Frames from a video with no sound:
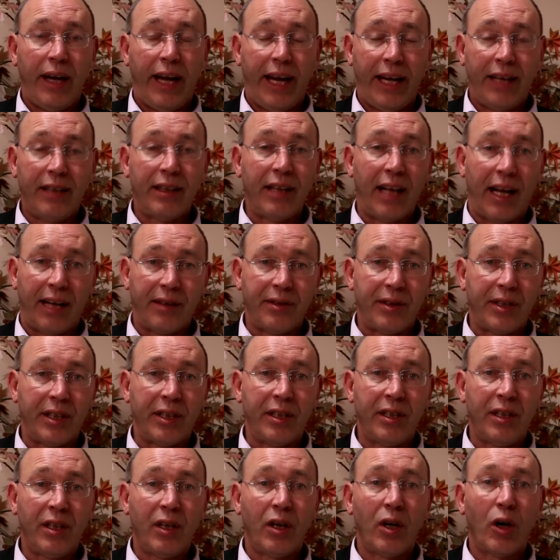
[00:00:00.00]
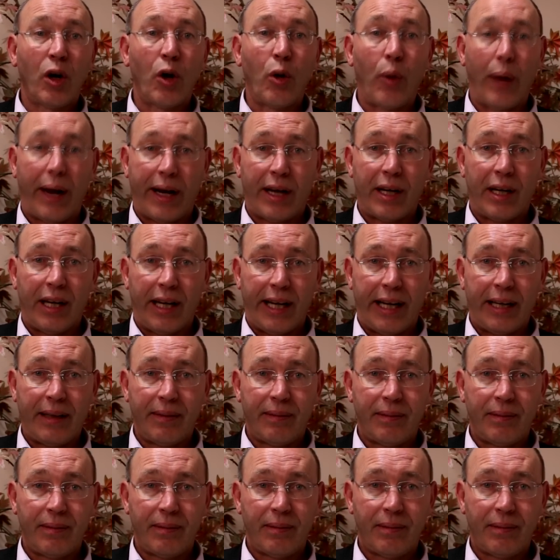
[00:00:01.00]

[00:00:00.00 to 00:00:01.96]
in London quickly?